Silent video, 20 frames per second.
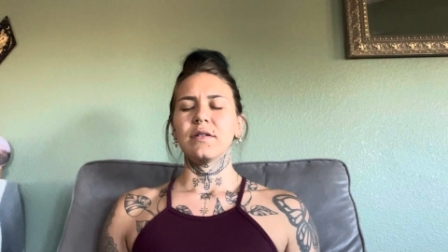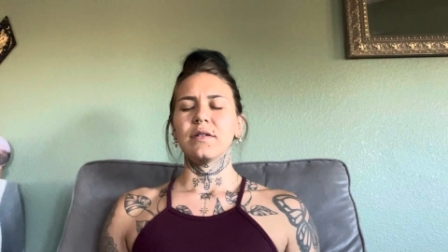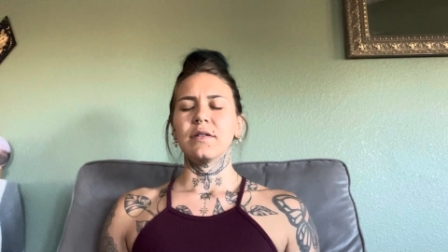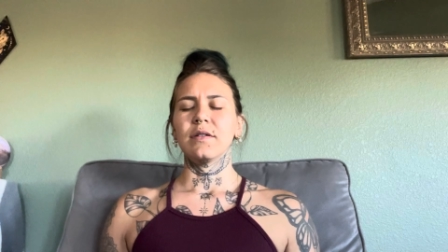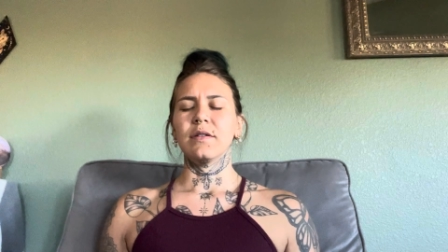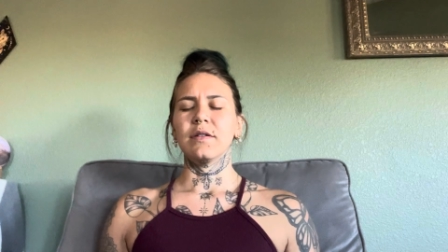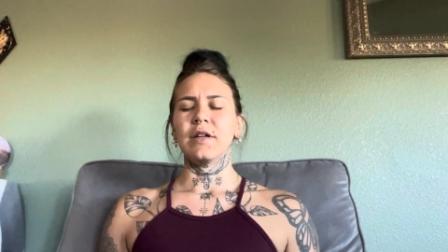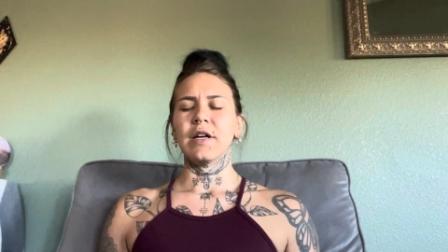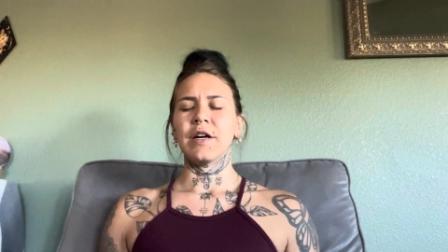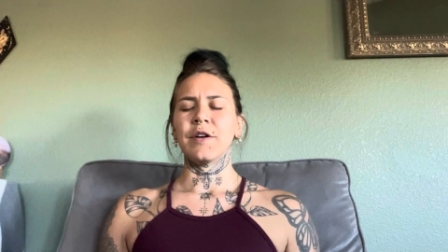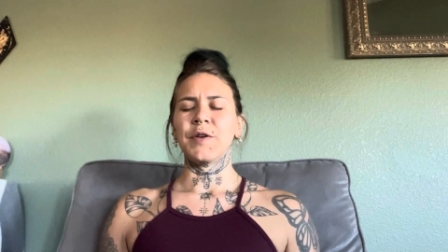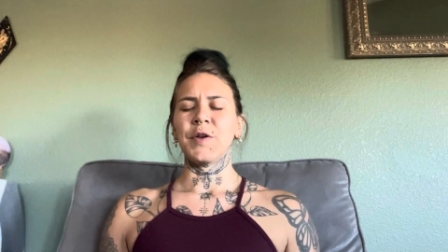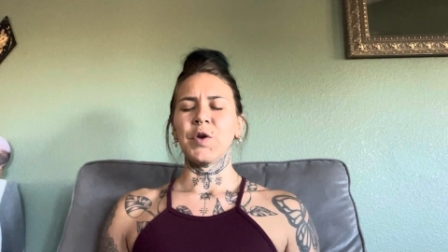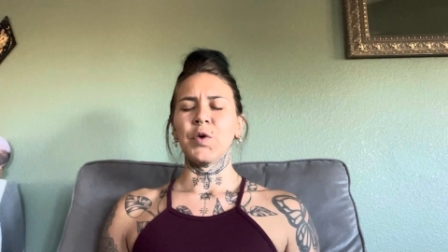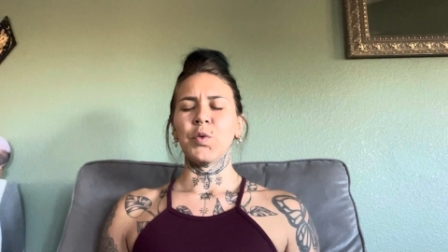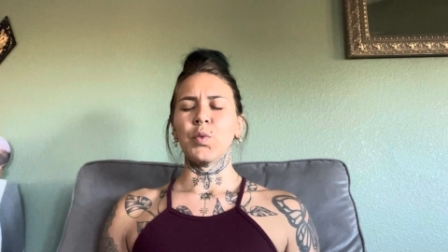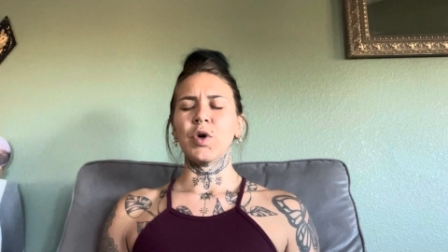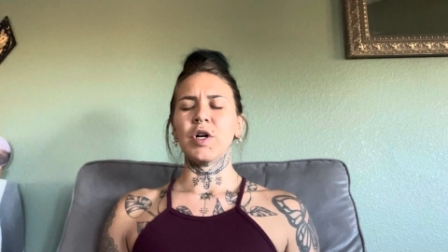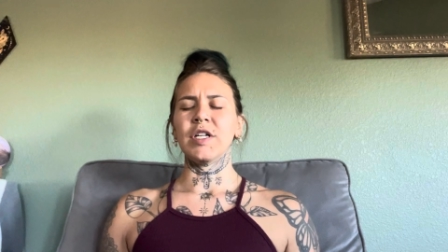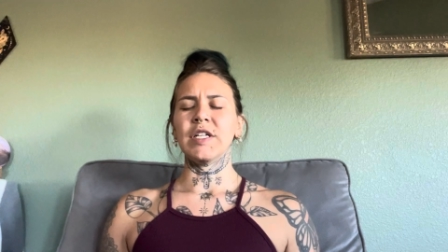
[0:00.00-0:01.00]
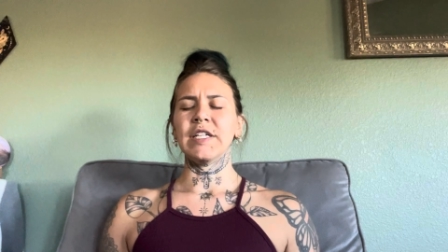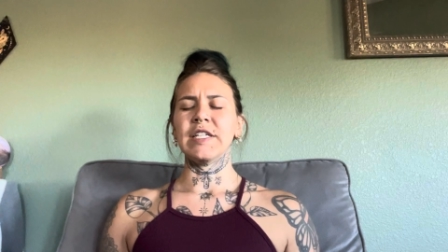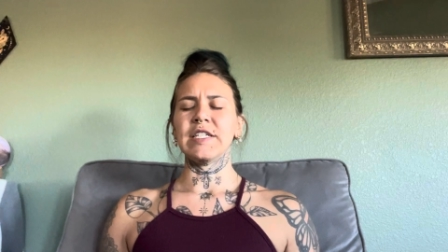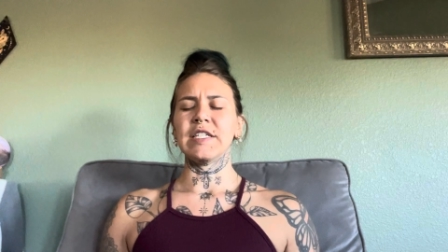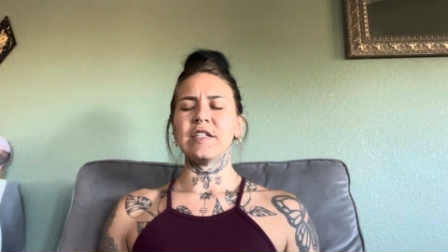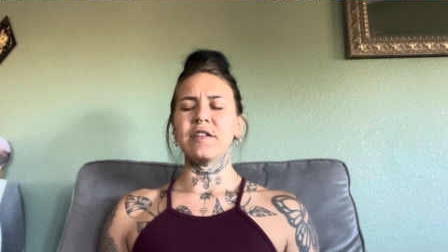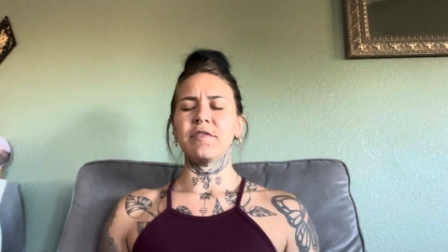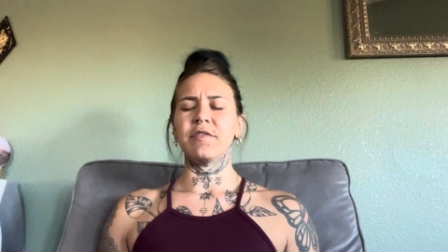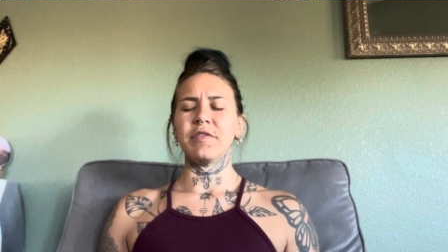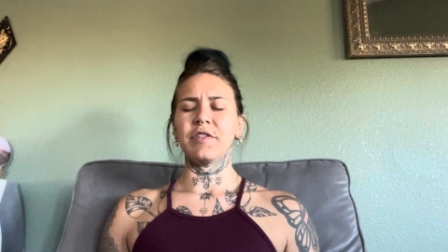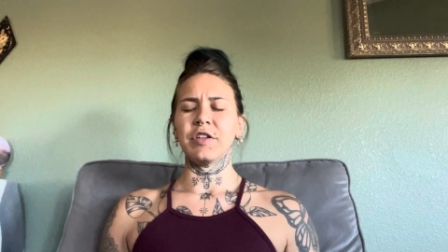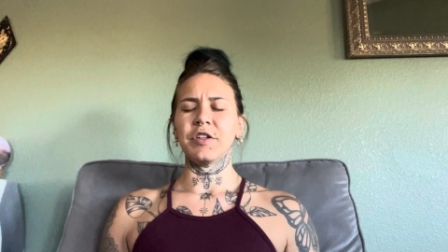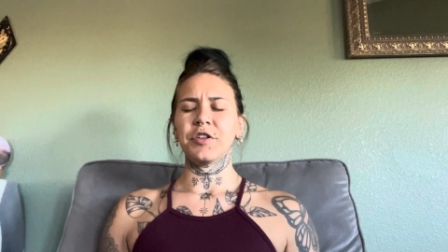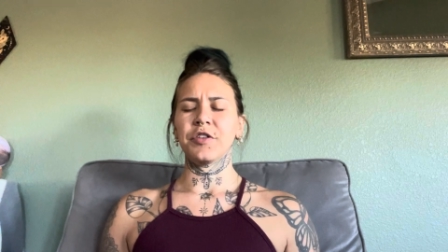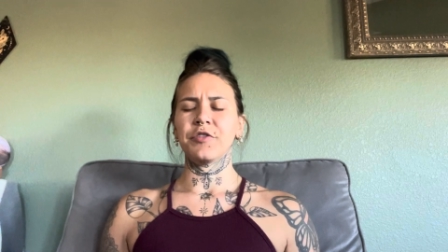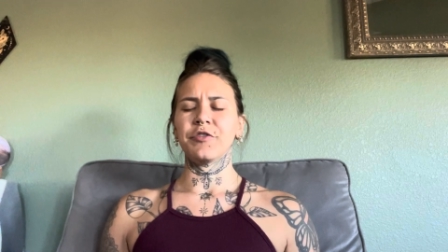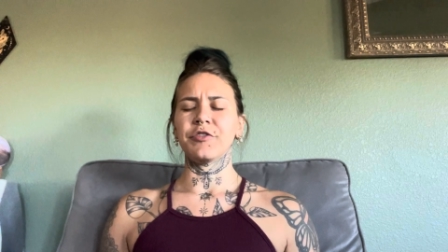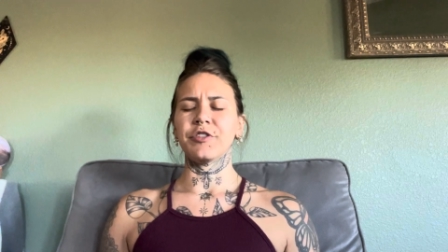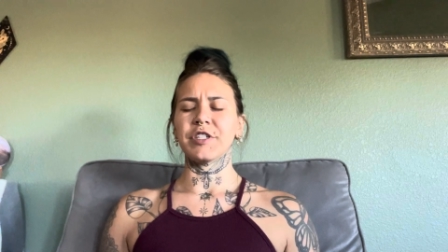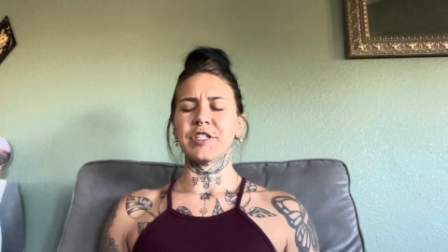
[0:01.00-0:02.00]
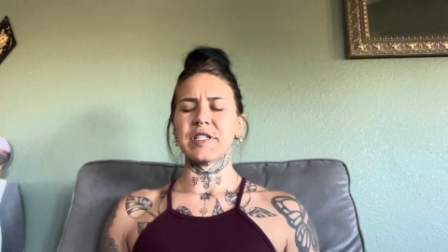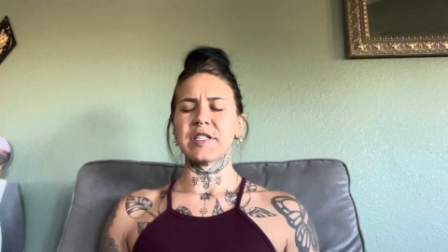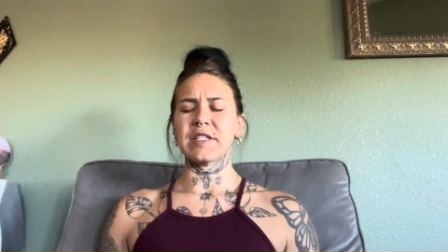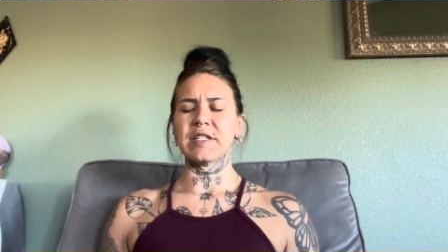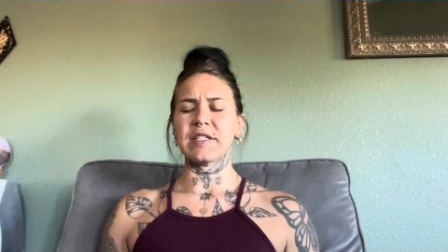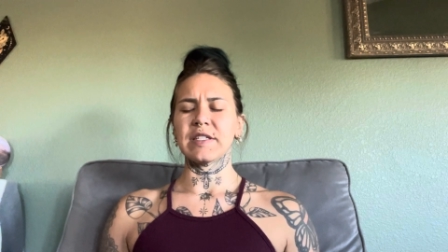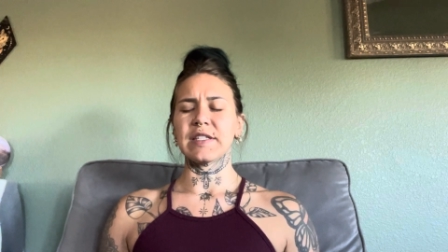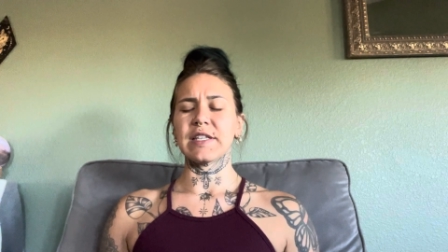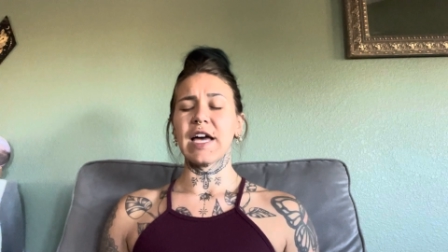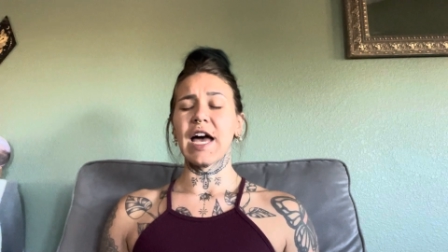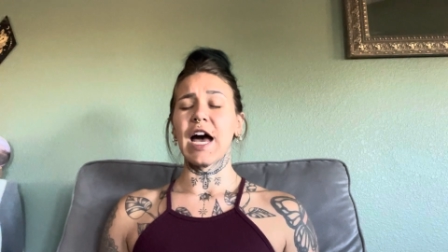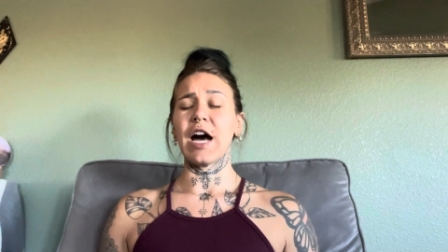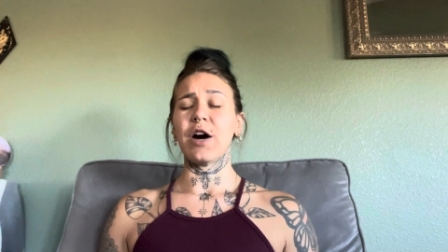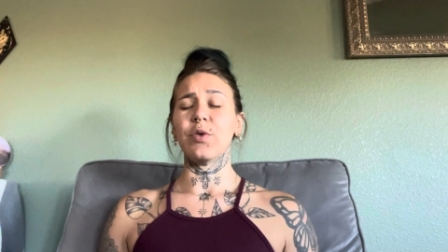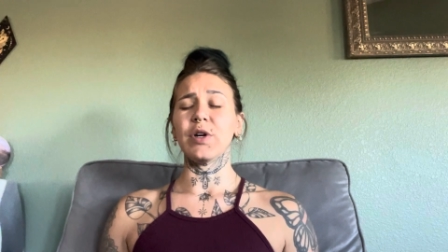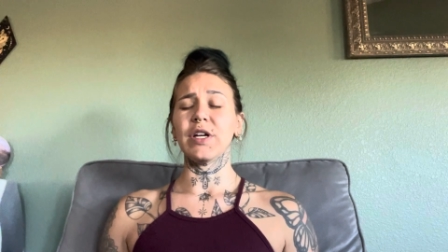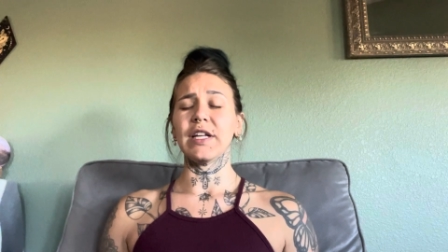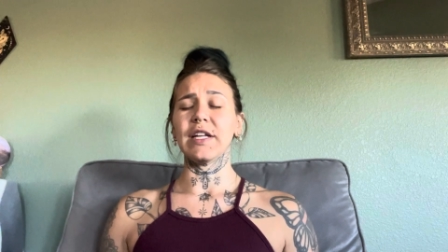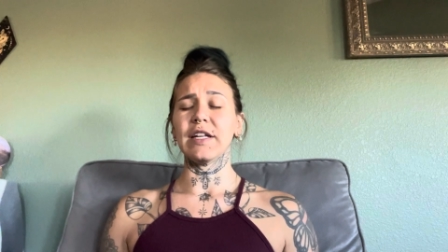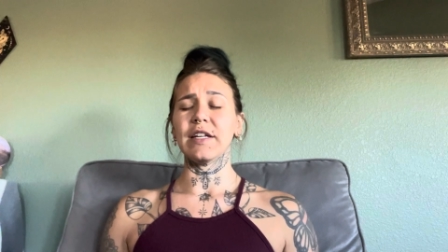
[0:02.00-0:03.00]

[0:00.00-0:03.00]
and how you want it to feel versus how it